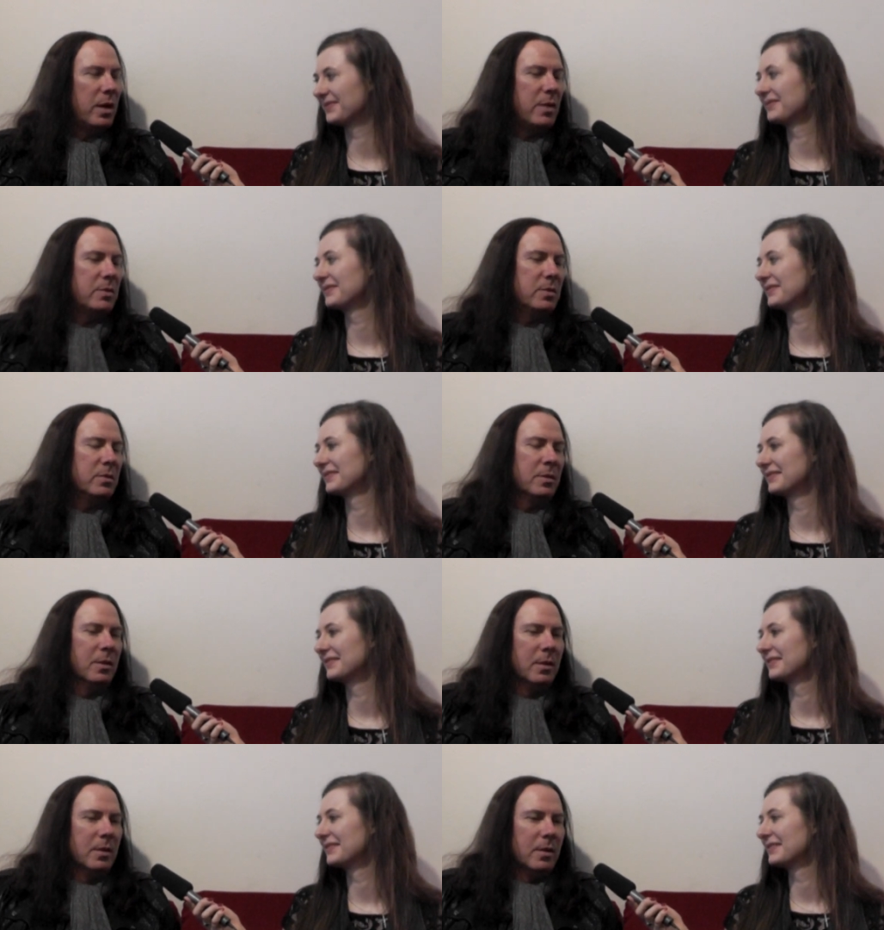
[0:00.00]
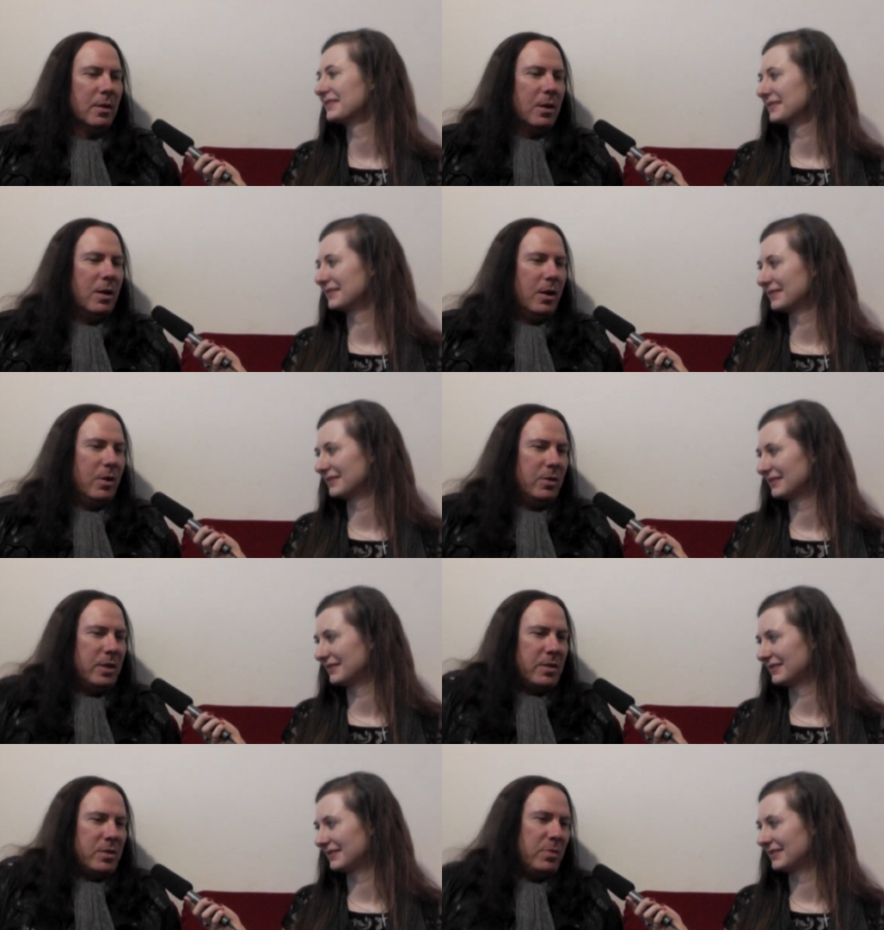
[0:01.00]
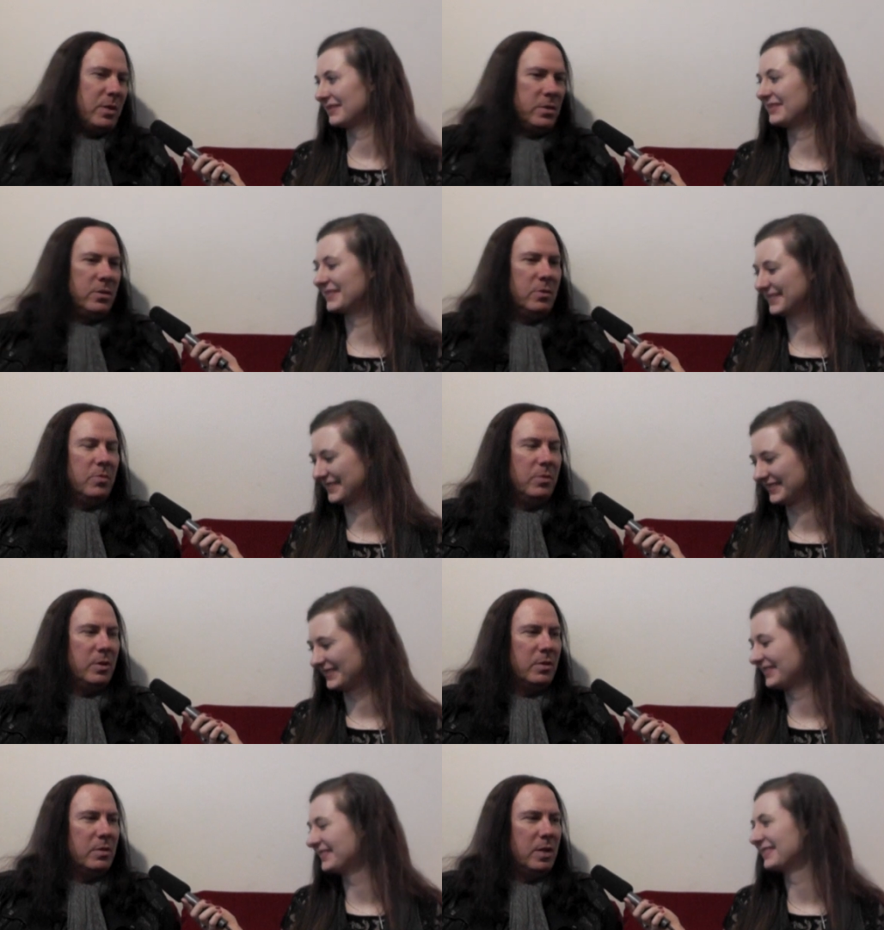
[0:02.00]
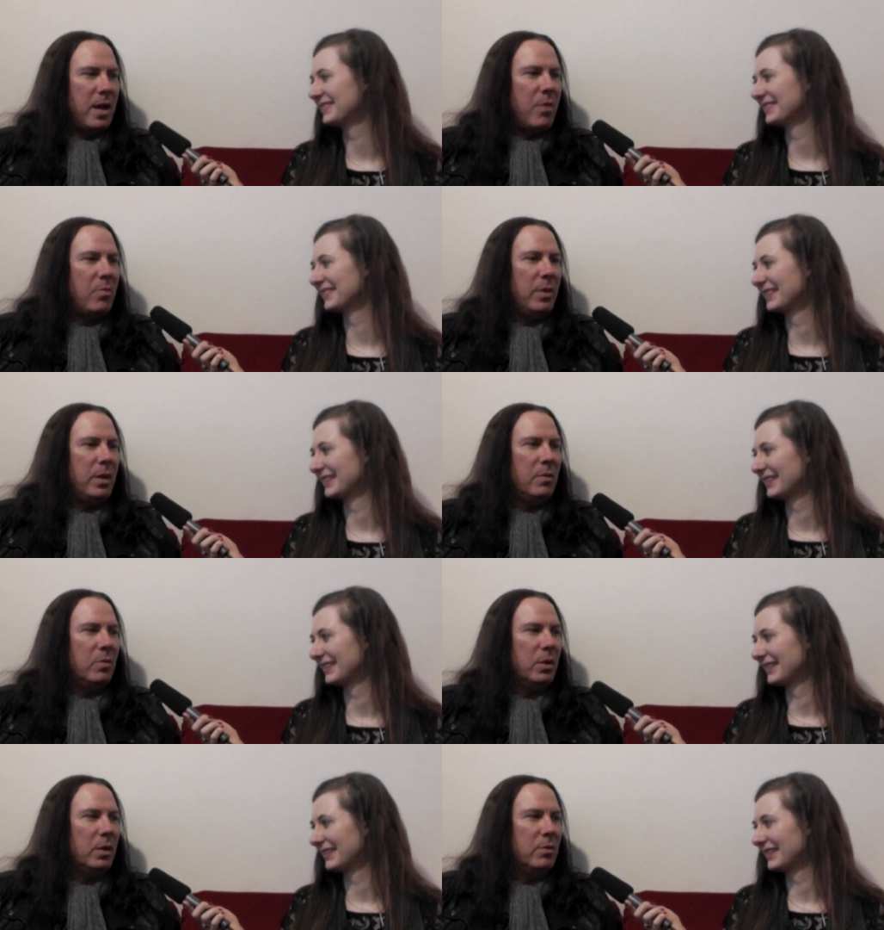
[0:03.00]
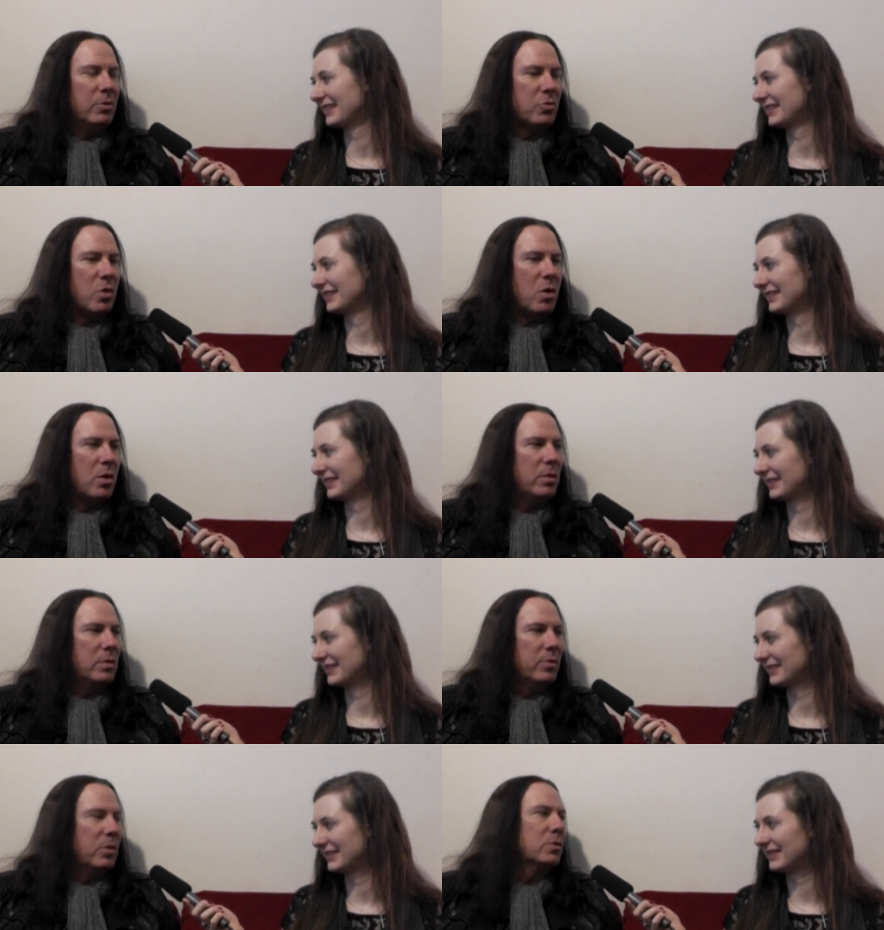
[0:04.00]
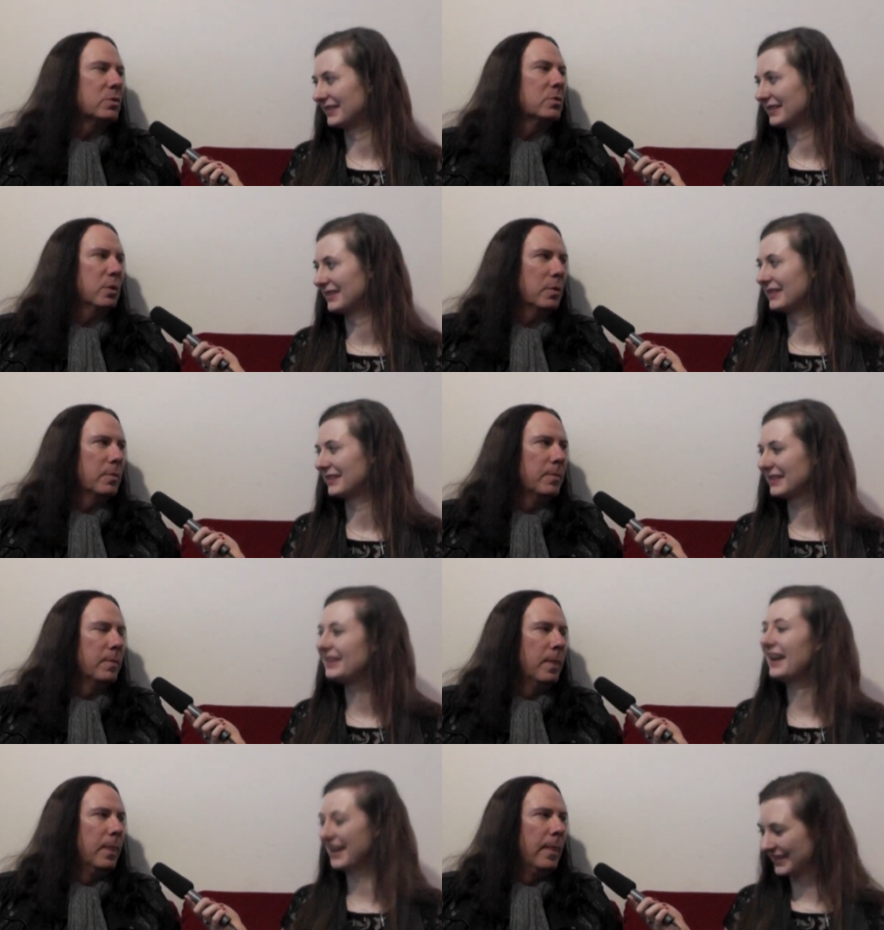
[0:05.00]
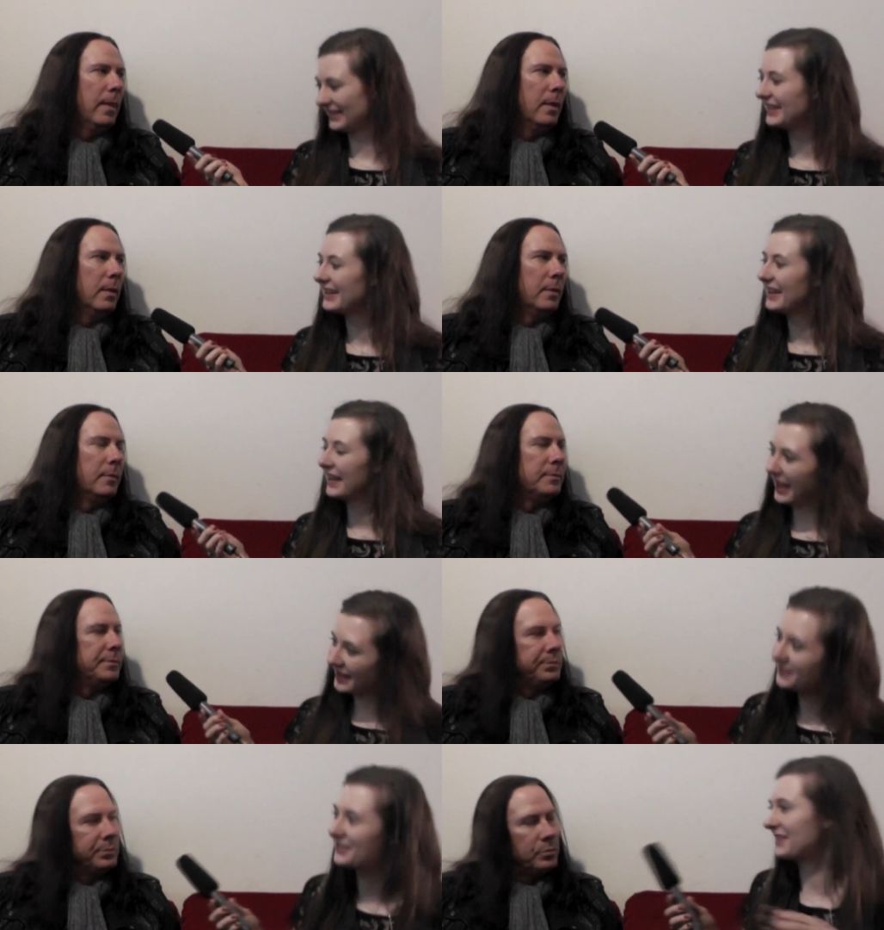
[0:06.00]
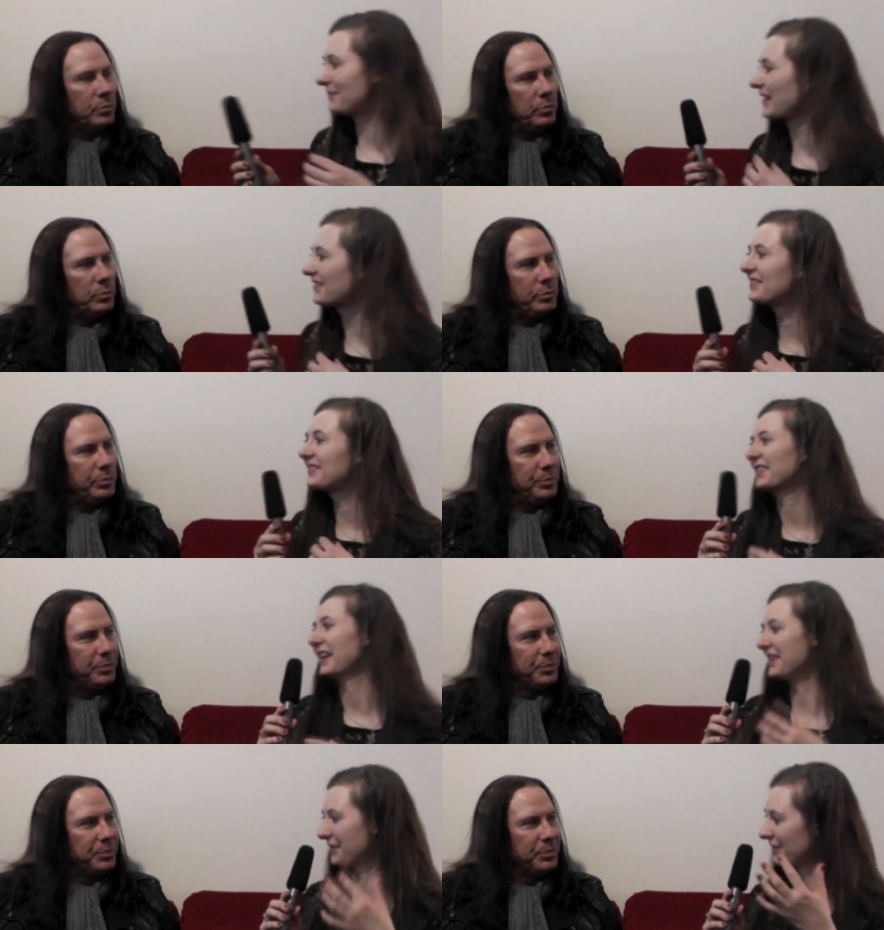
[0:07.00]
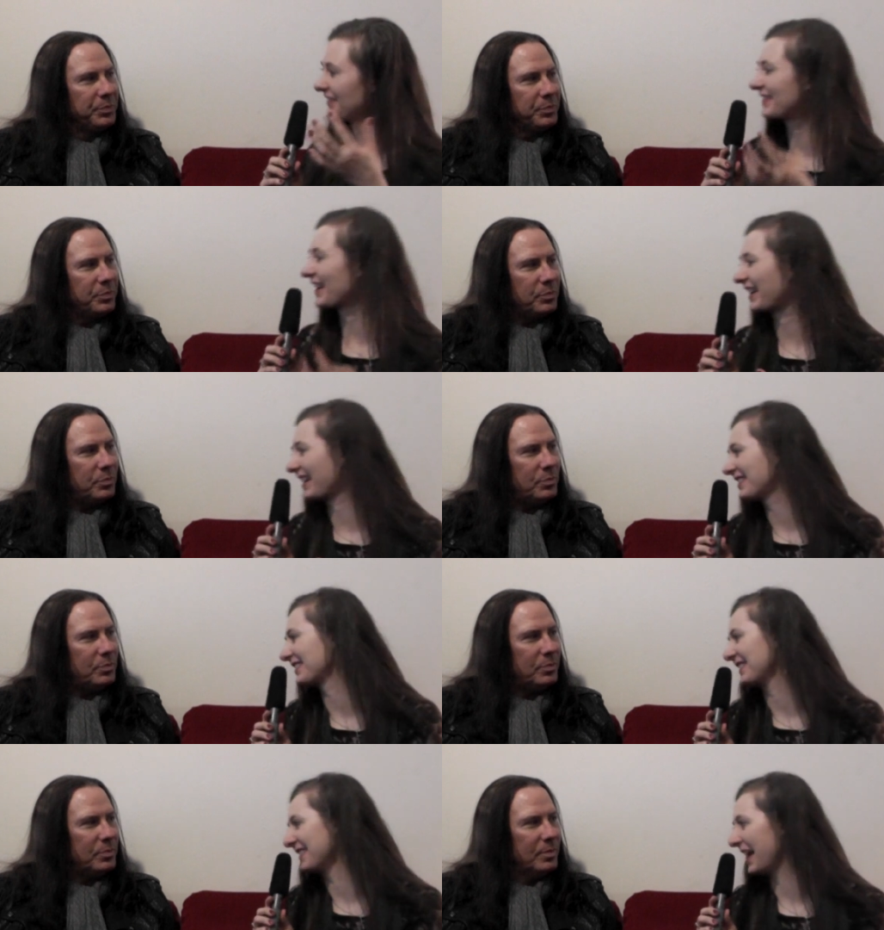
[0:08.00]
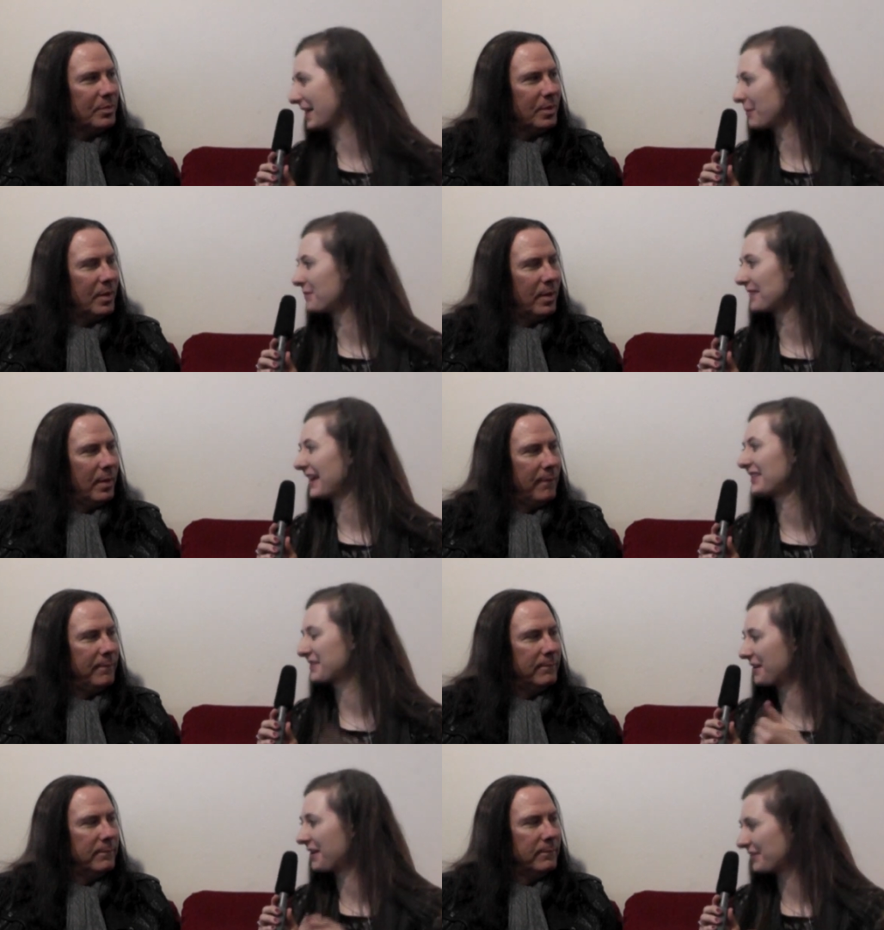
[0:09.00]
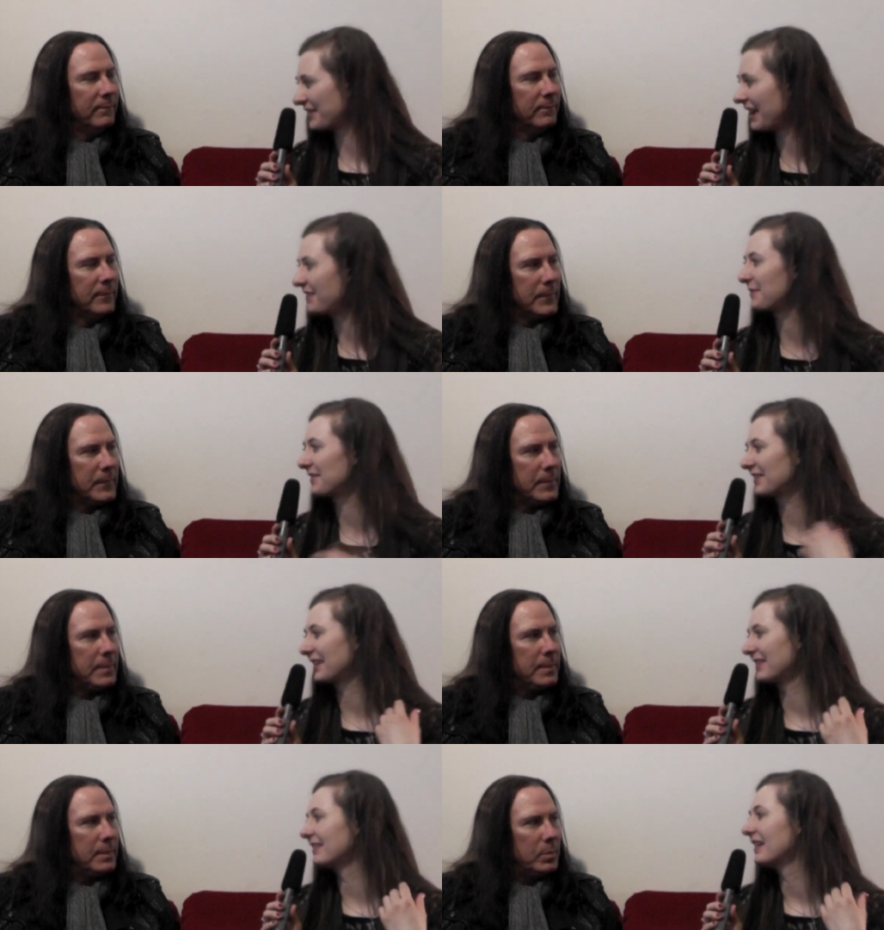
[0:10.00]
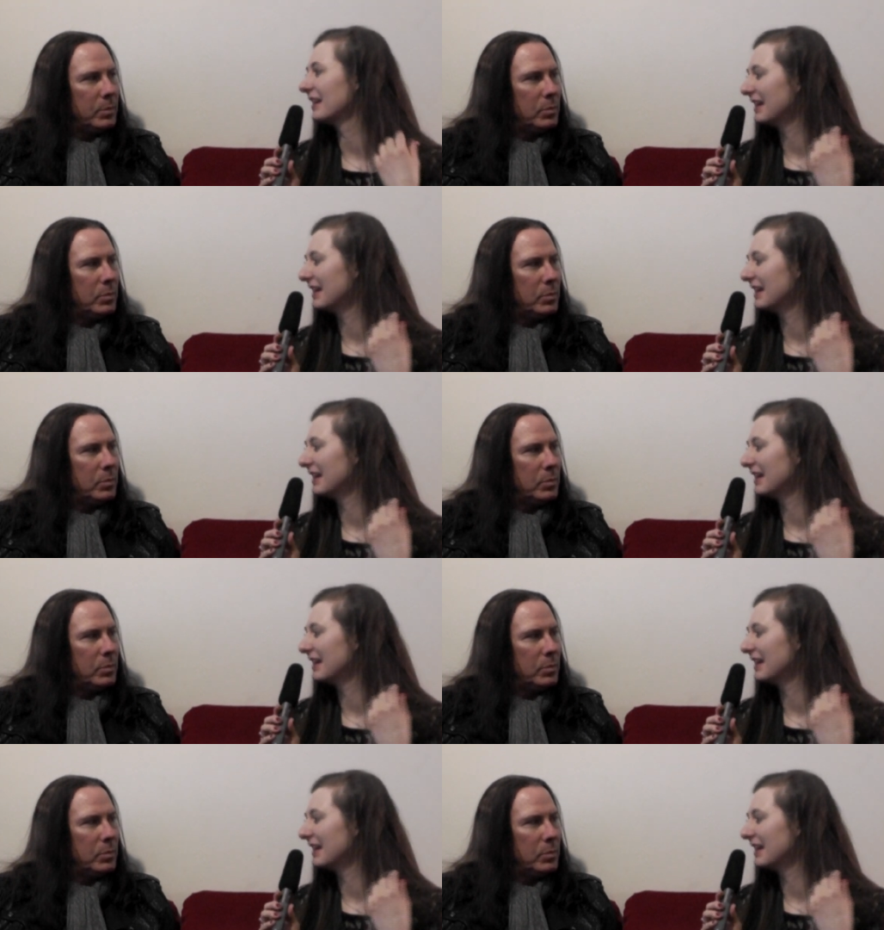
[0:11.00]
Speaker 1: I guess is a good testament to the album being really strong and diverse, you know.
Speaker 2: Yeah. And you just mentioned your kind of star guests on the album, like Troy of Nightwish and